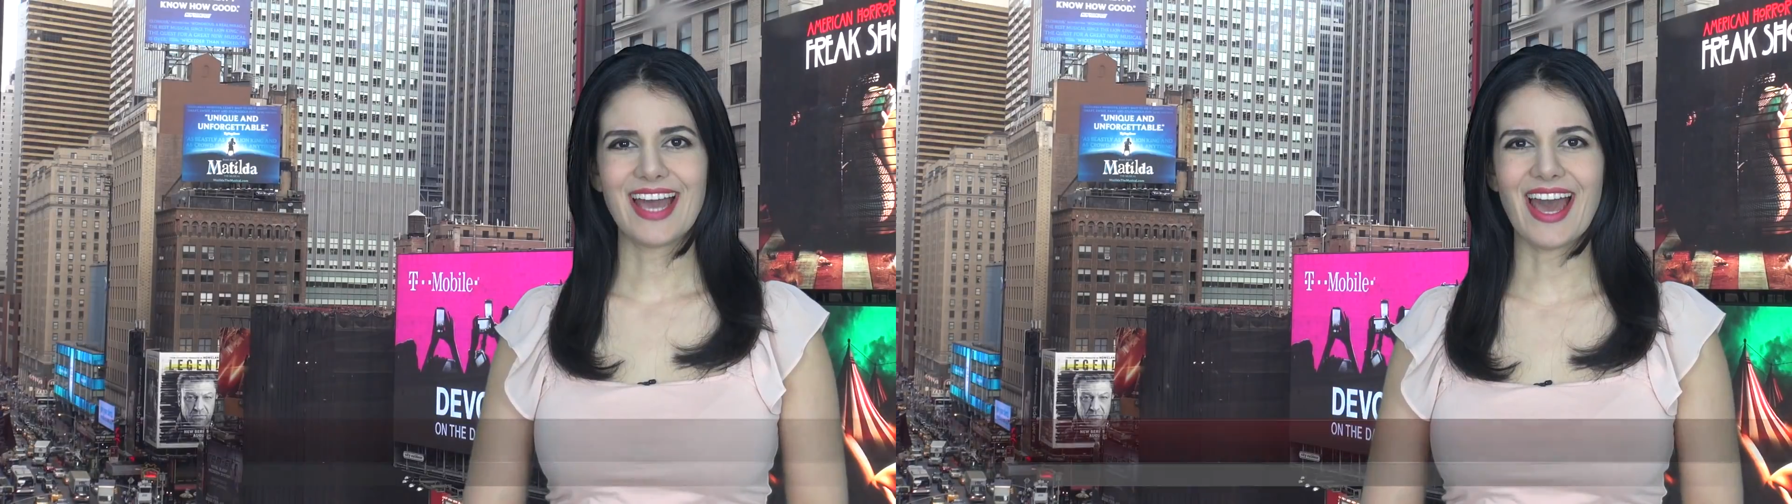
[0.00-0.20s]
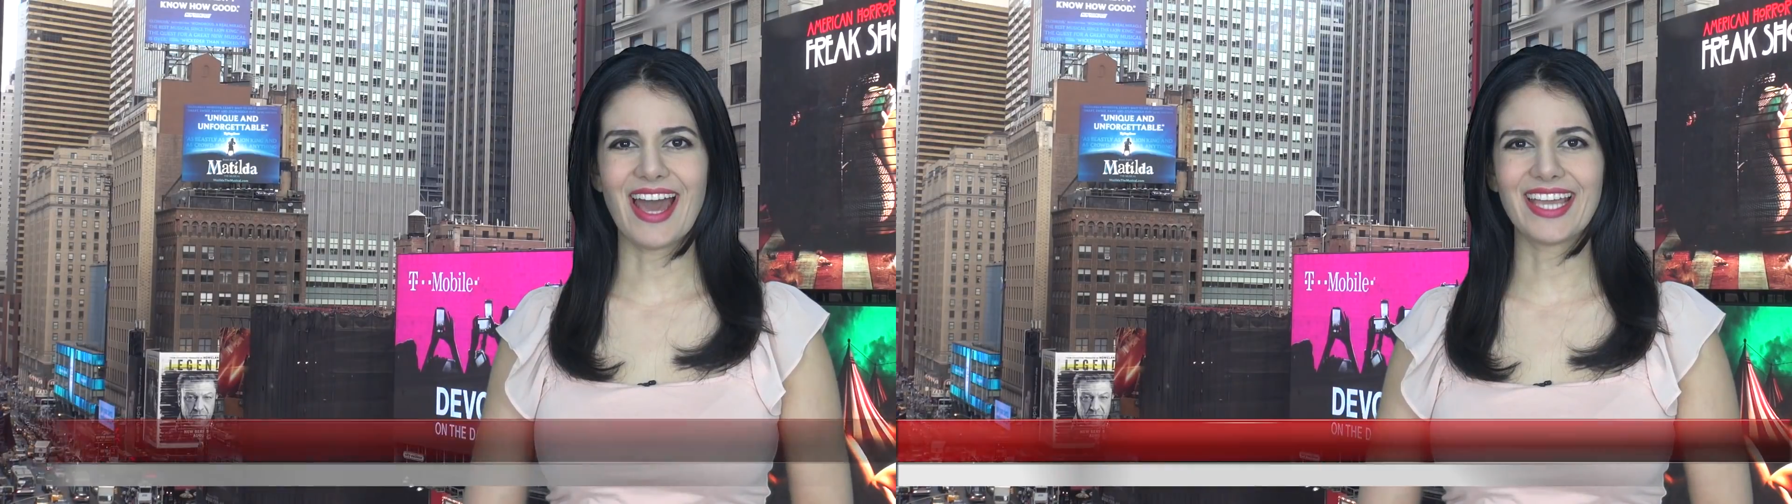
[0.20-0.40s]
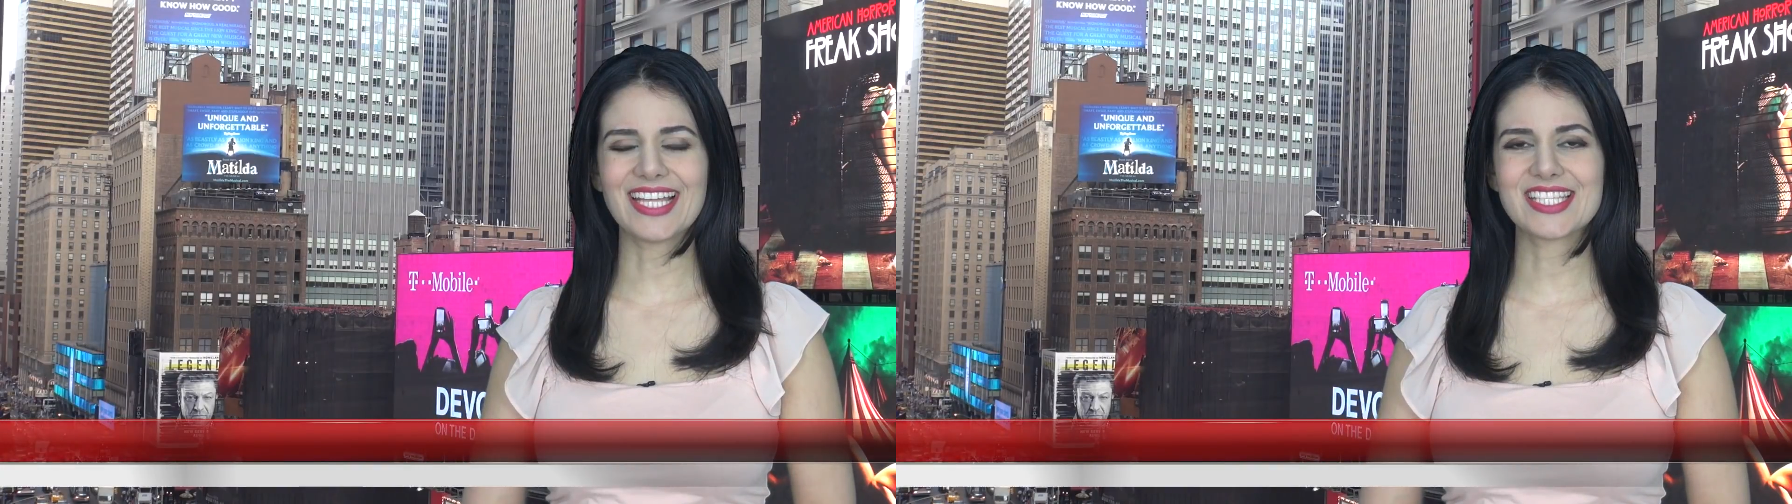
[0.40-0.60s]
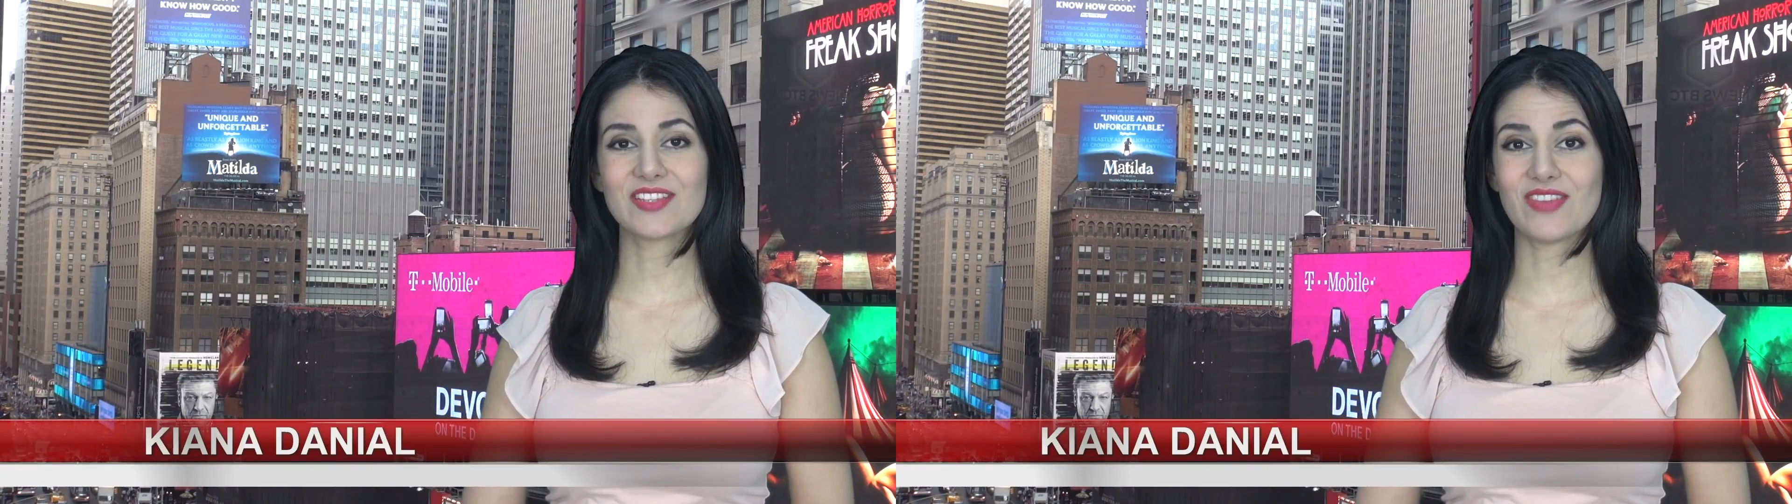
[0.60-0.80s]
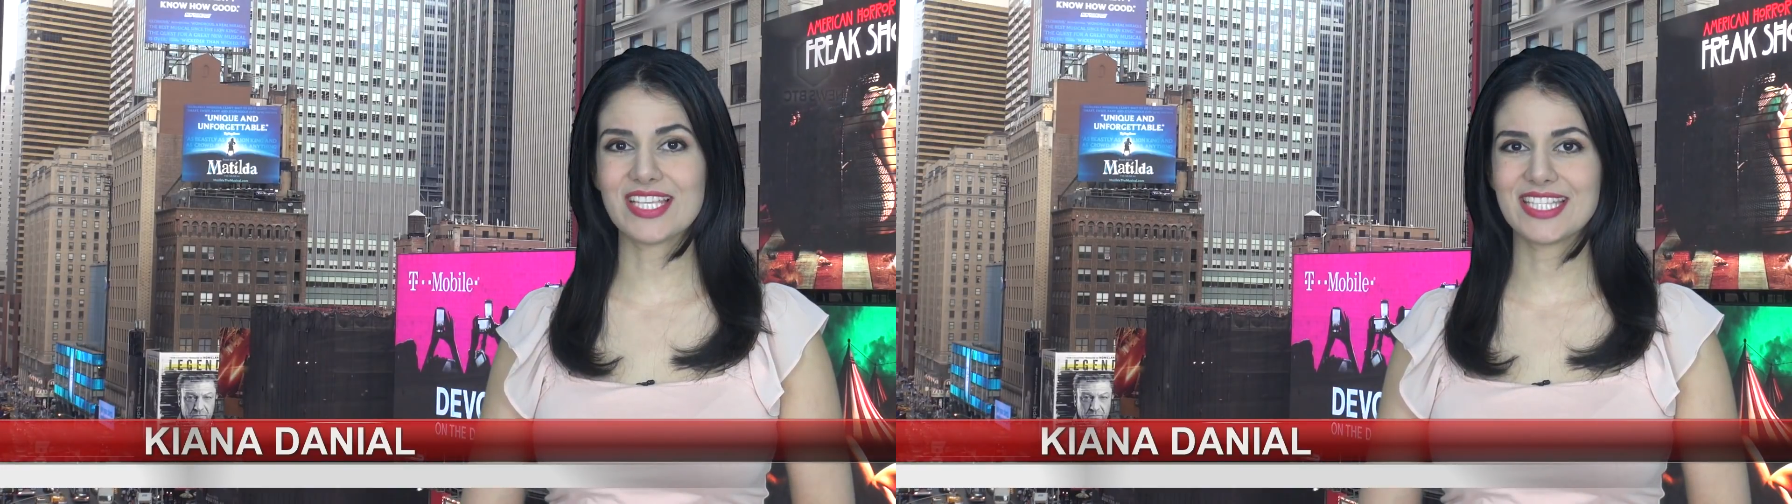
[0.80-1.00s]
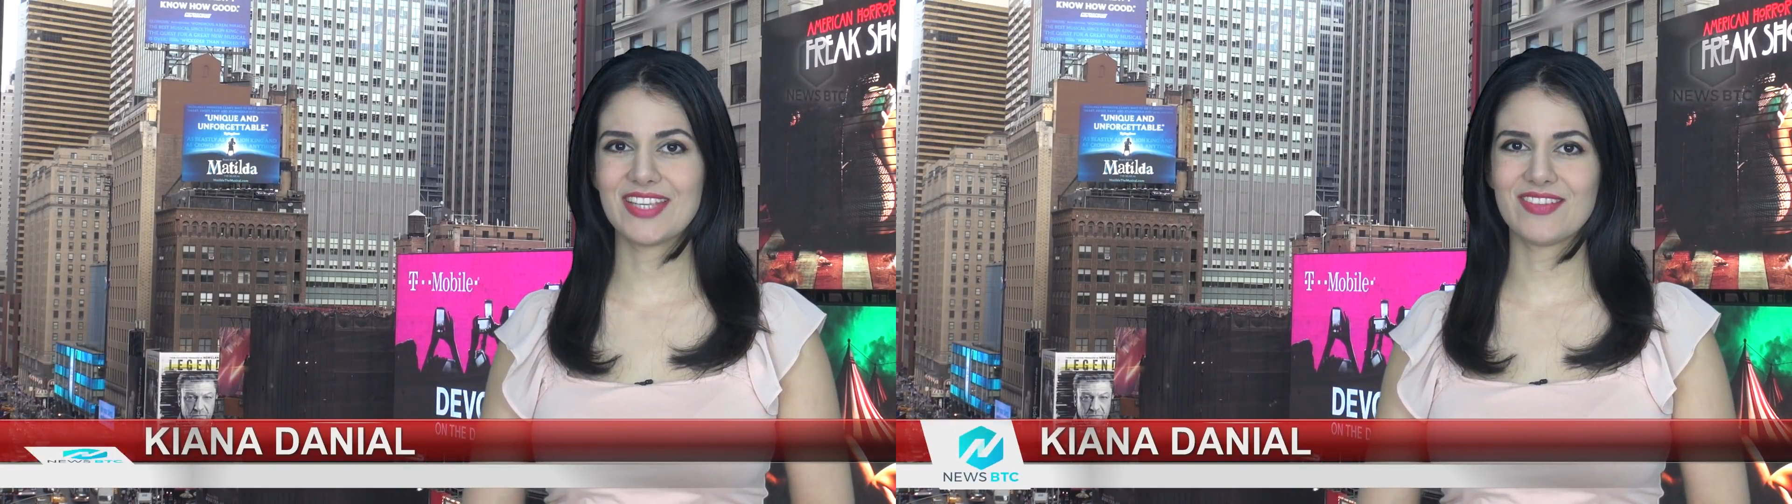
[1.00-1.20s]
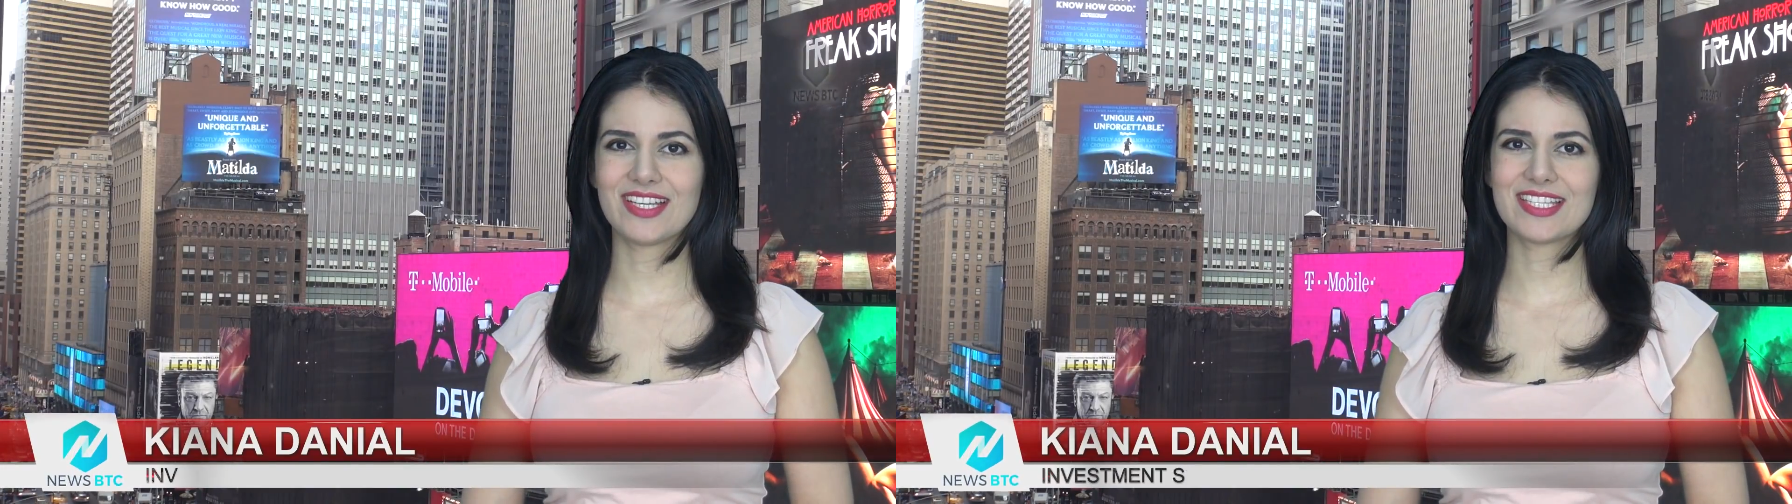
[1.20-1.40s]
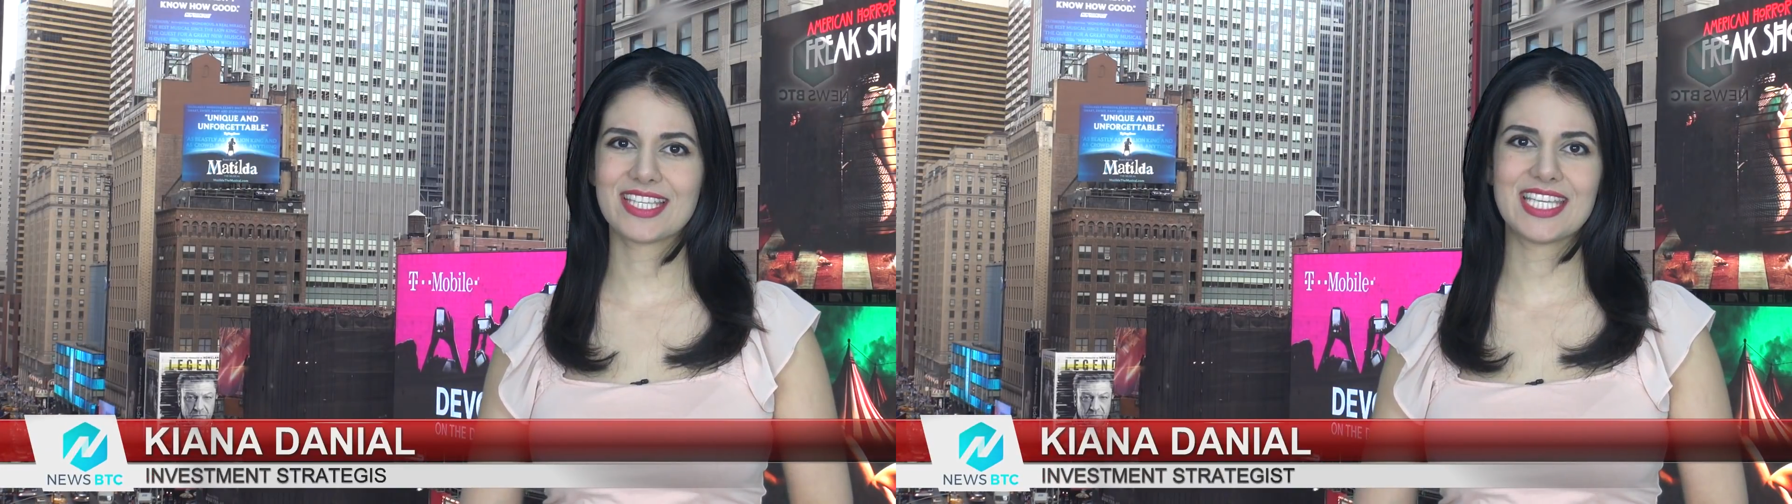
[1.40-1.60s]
Hi, it's Invest Diva's